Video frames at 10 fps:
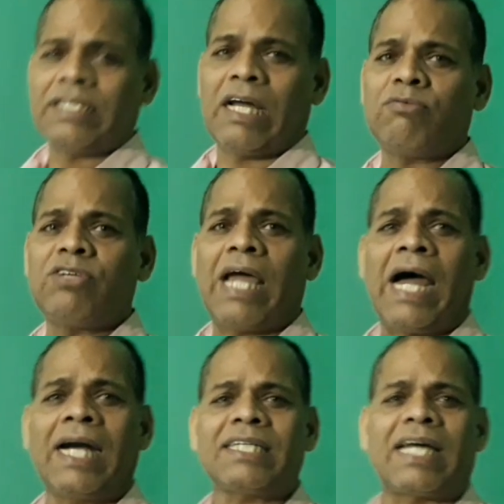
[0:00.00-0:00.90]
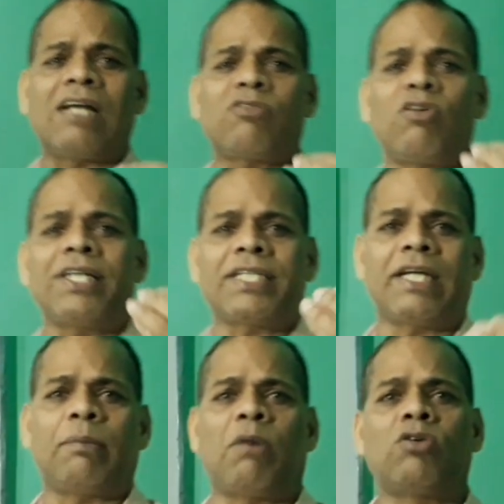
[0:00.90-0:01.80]
then we add calculated
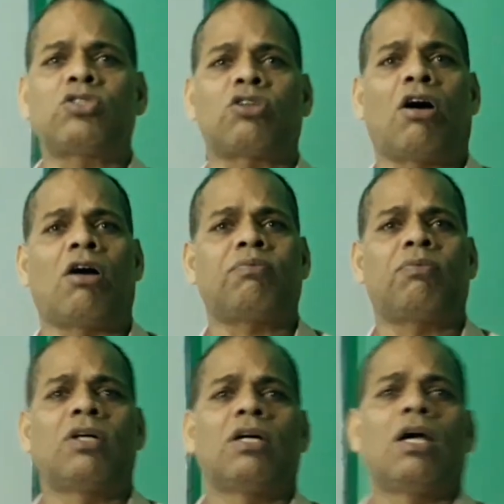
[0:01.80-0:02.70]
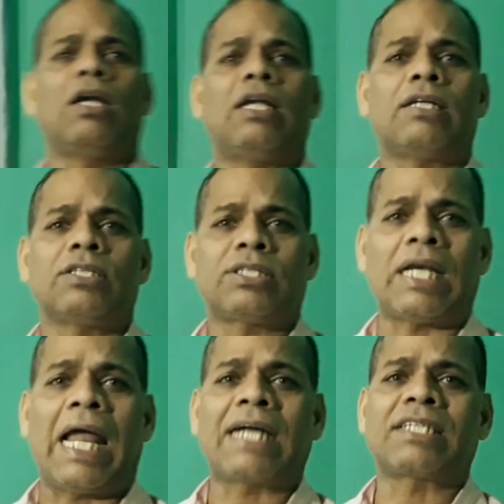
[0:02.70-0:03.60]
amount of
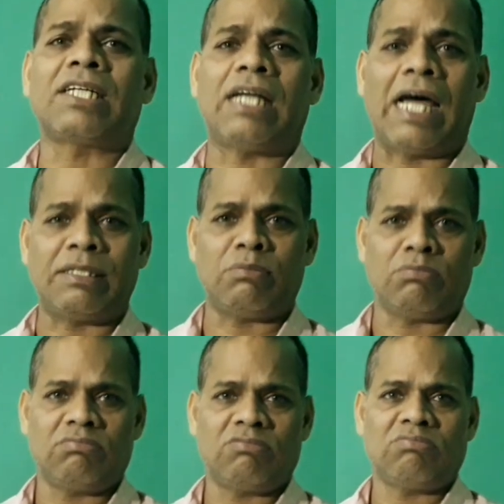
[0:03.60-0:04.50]
slacked lime